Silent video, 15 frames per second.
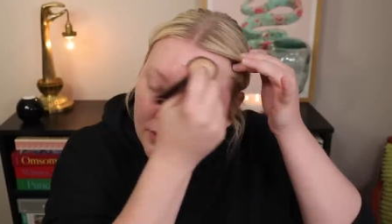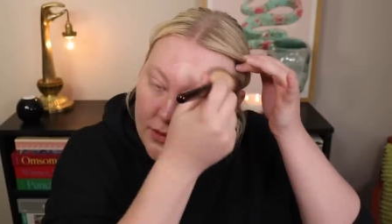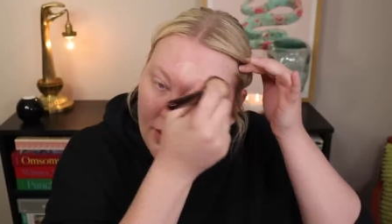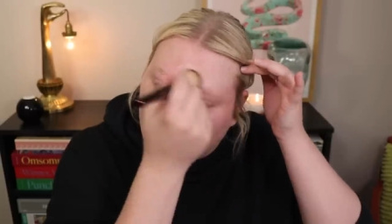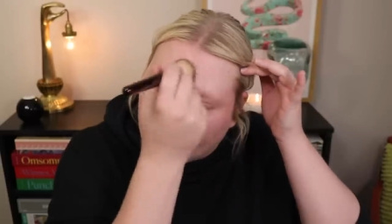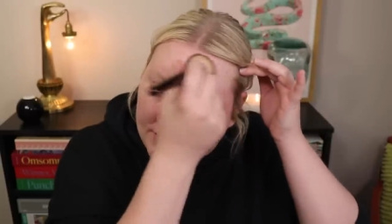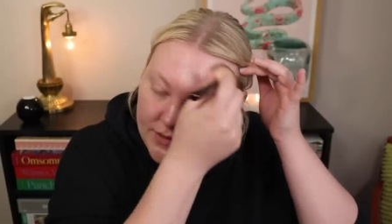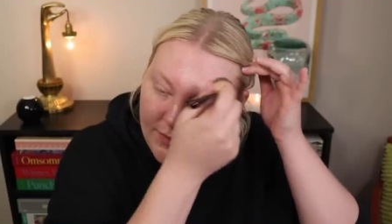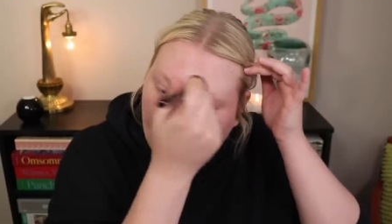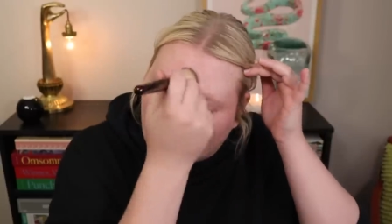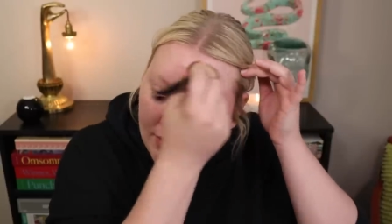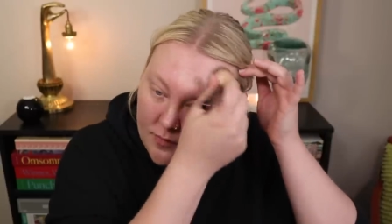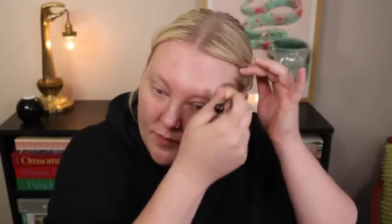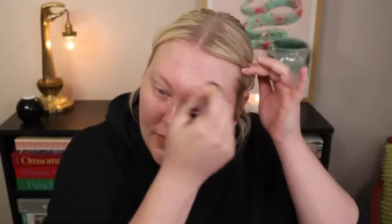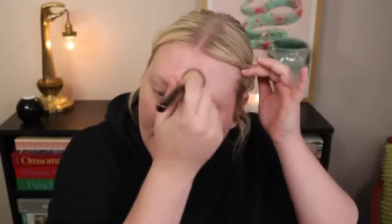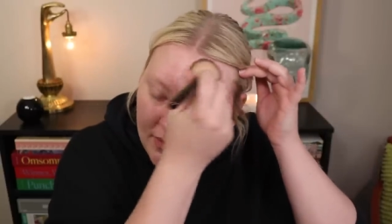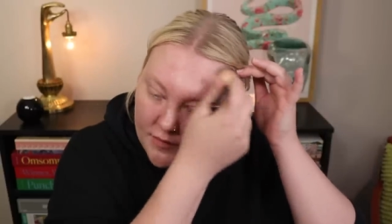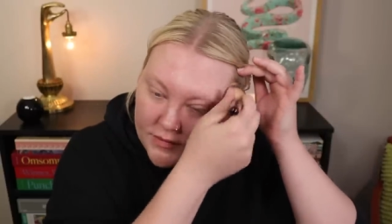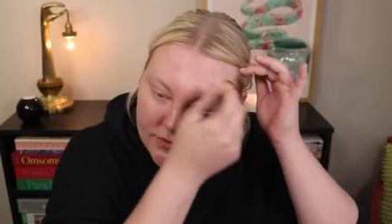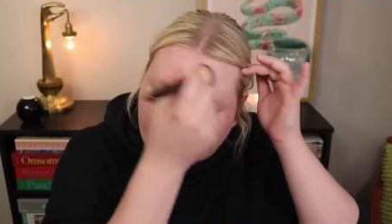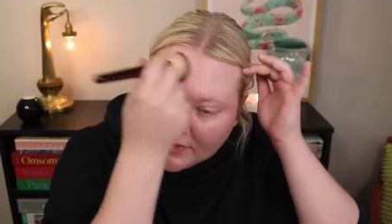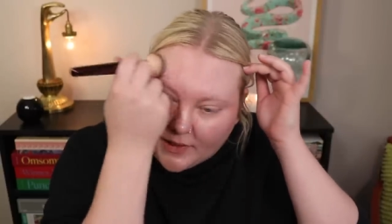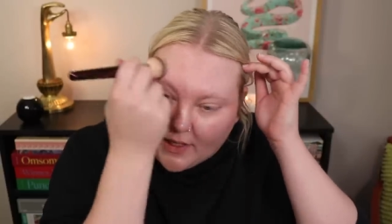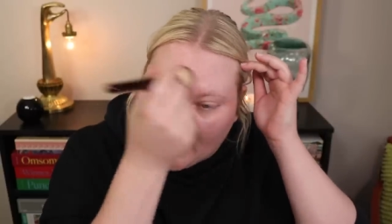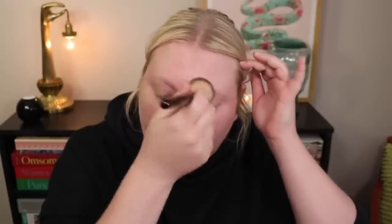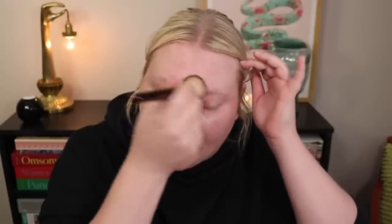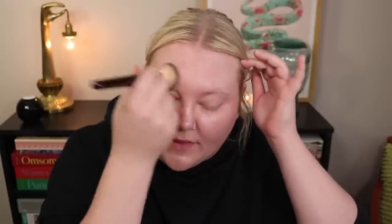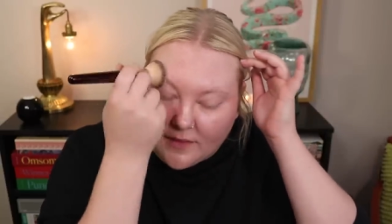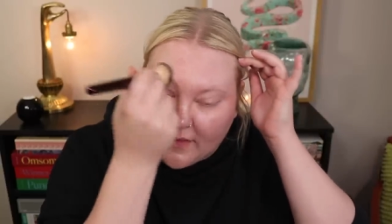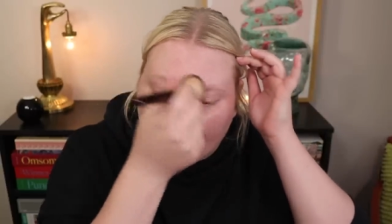you know, there's a part of me that was really
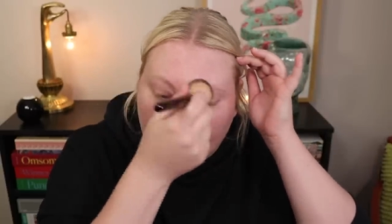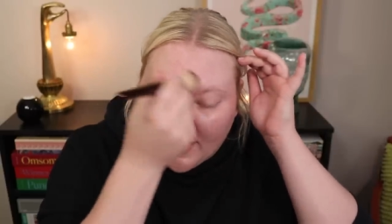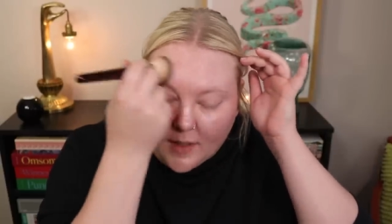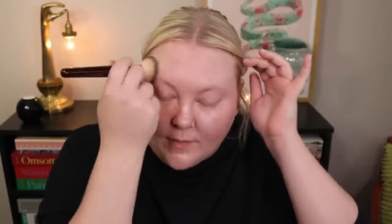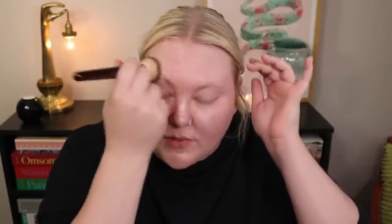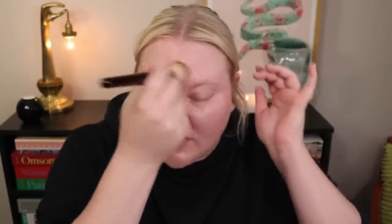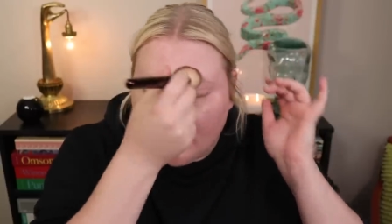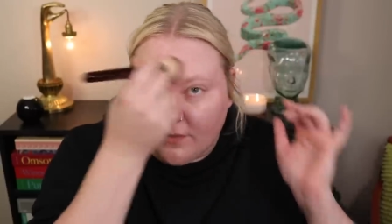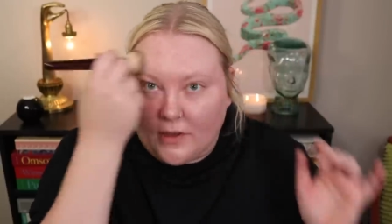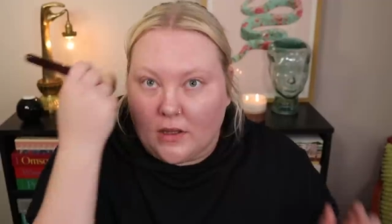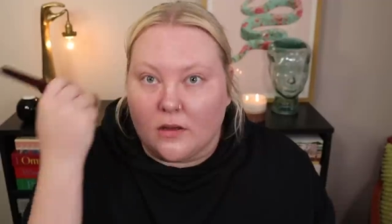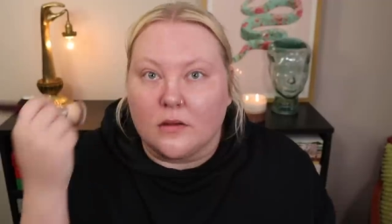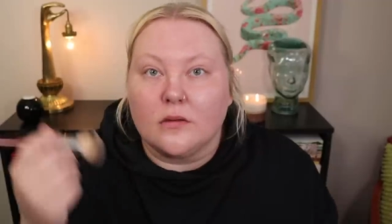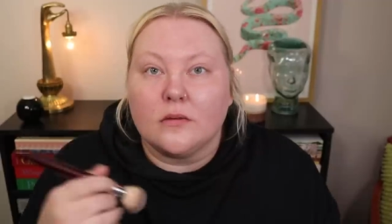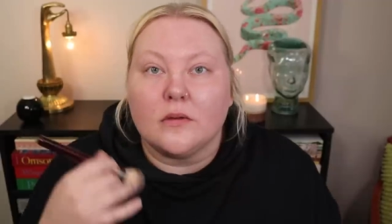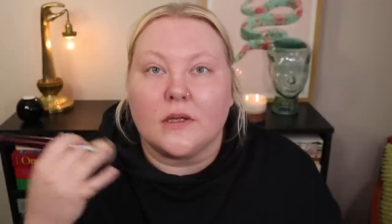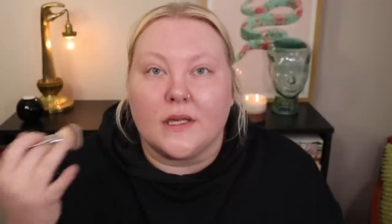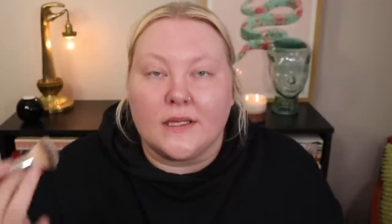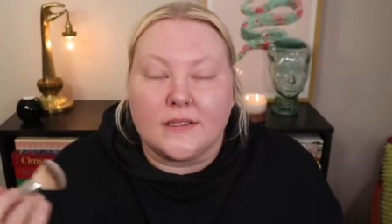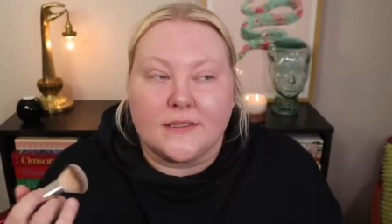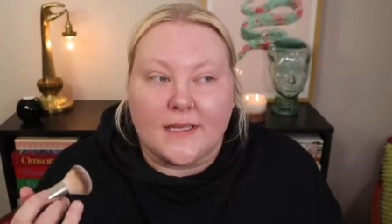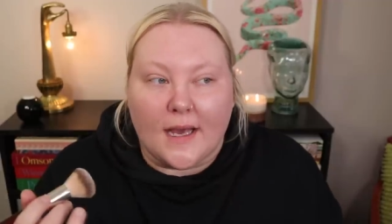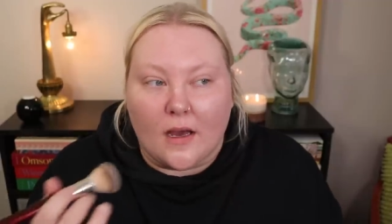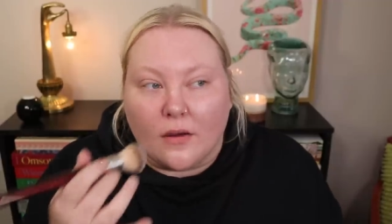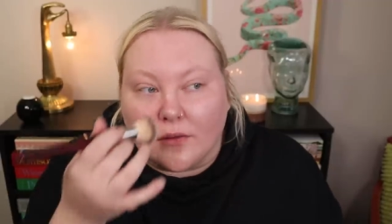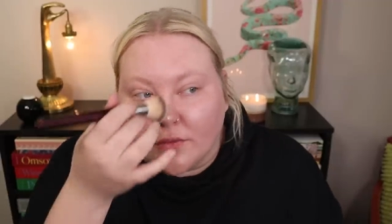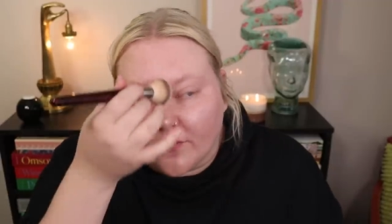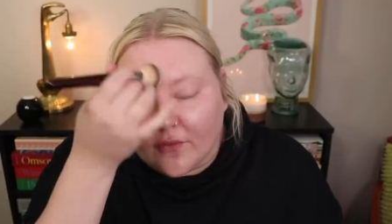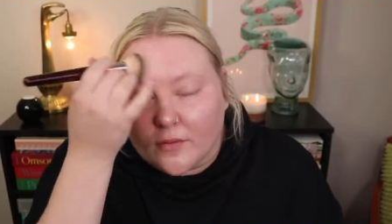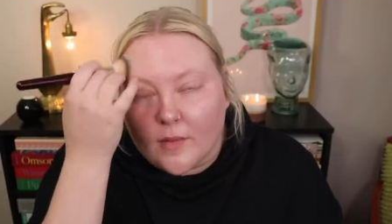happy that I happened to be in
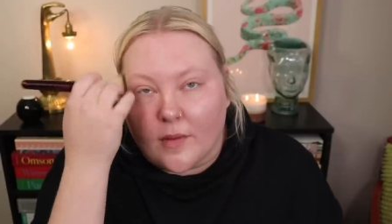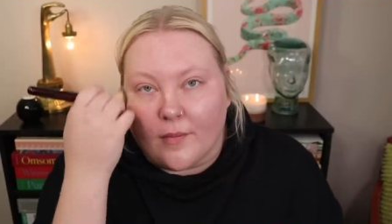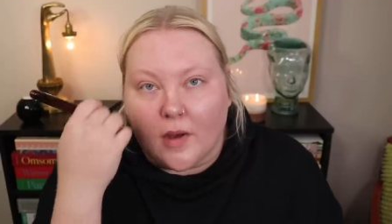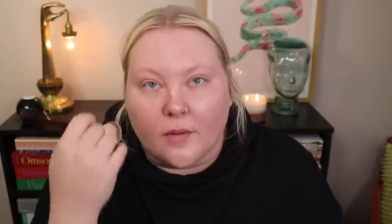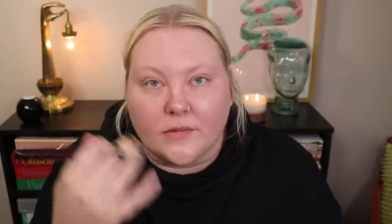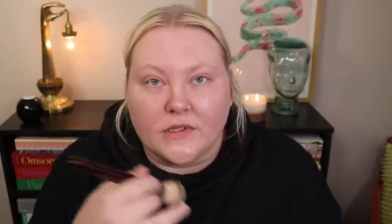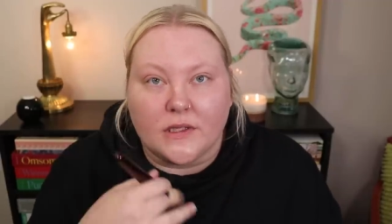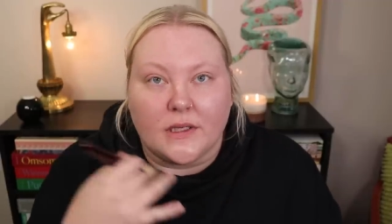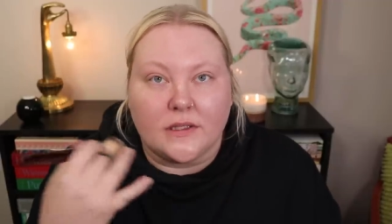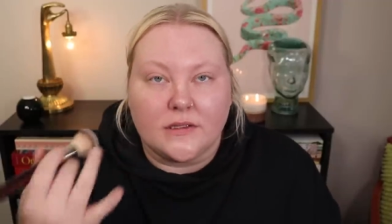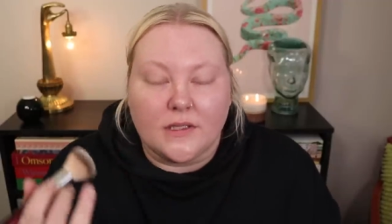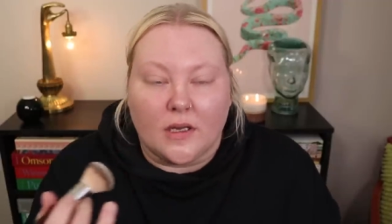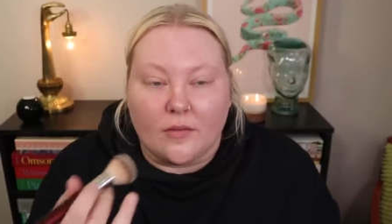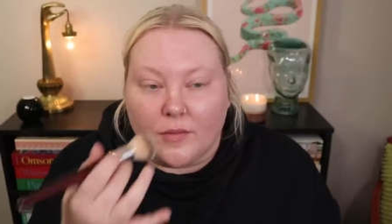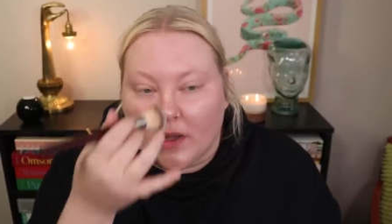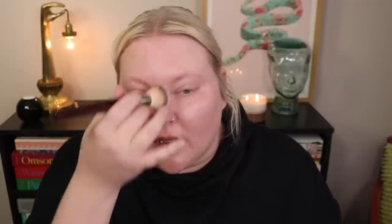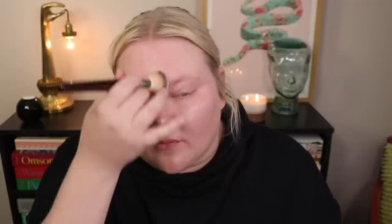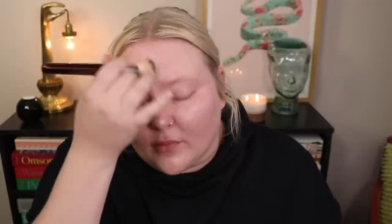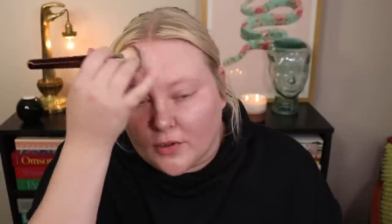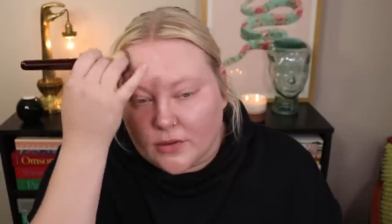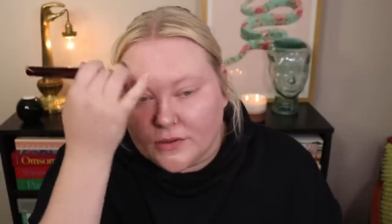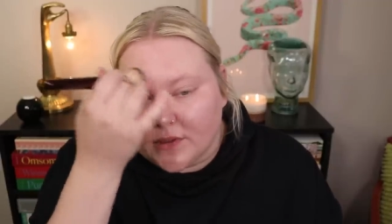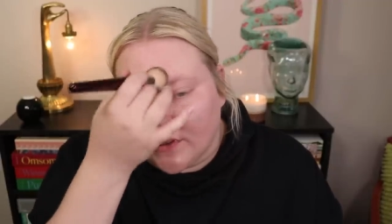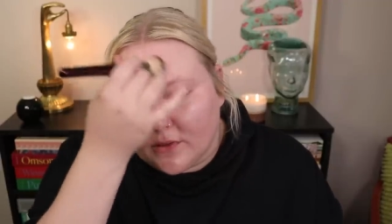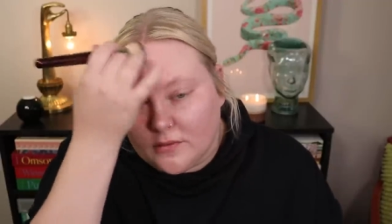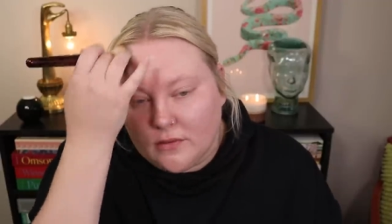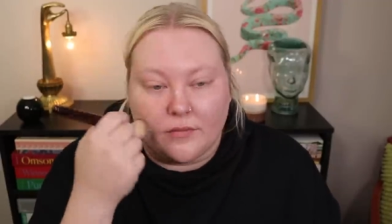town for my mom to, like, tell me in person,